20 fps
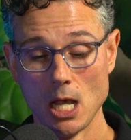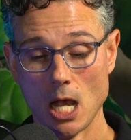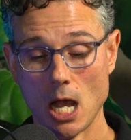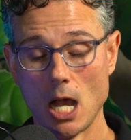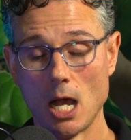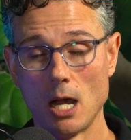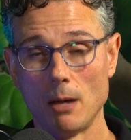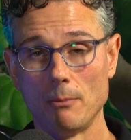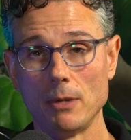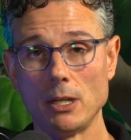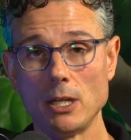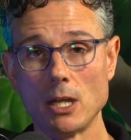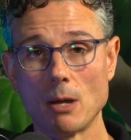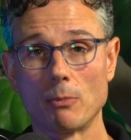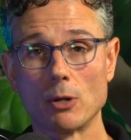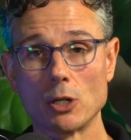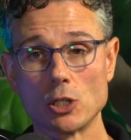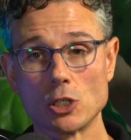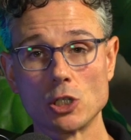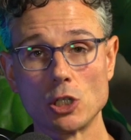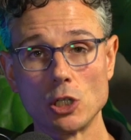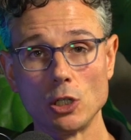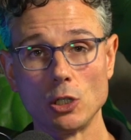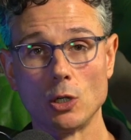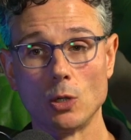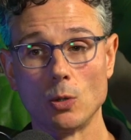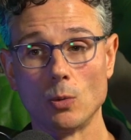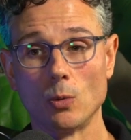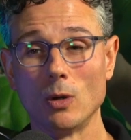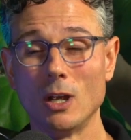Number
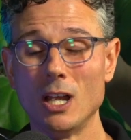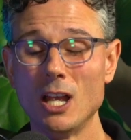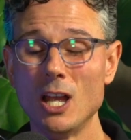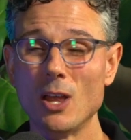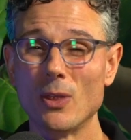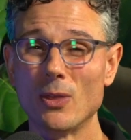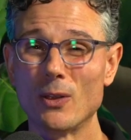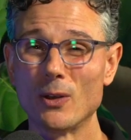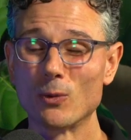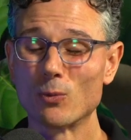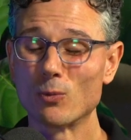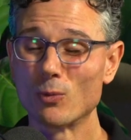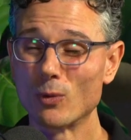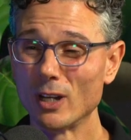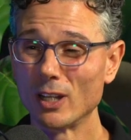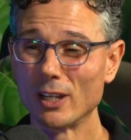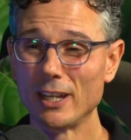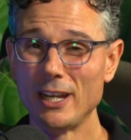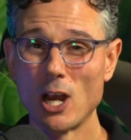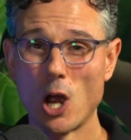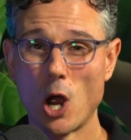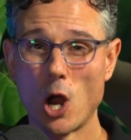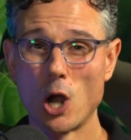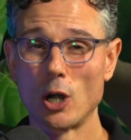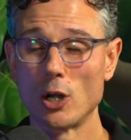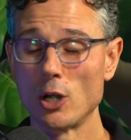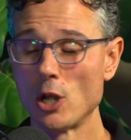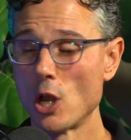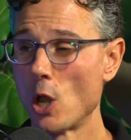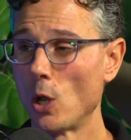two, there really
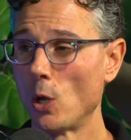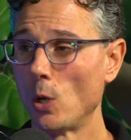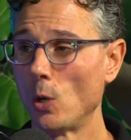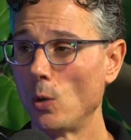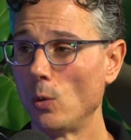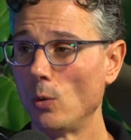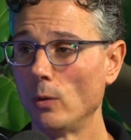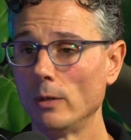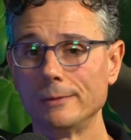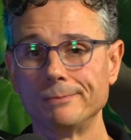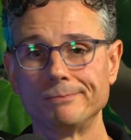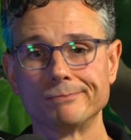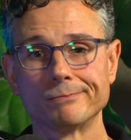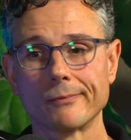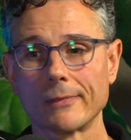are no